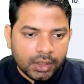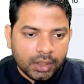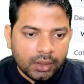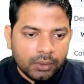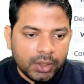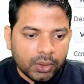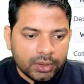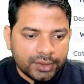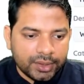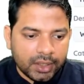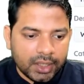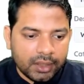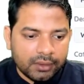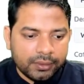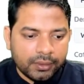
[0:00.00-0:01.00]
We also
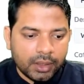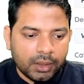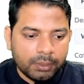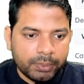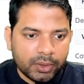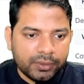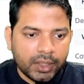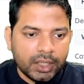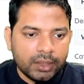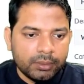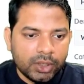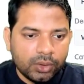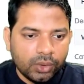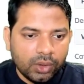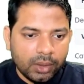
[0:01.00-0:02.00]
have a profile
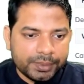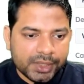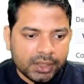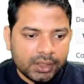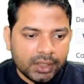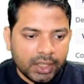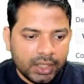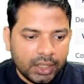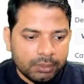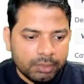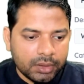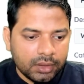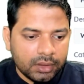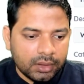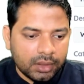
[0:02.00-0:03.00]
menu option
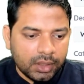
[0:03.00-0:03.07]
enabled.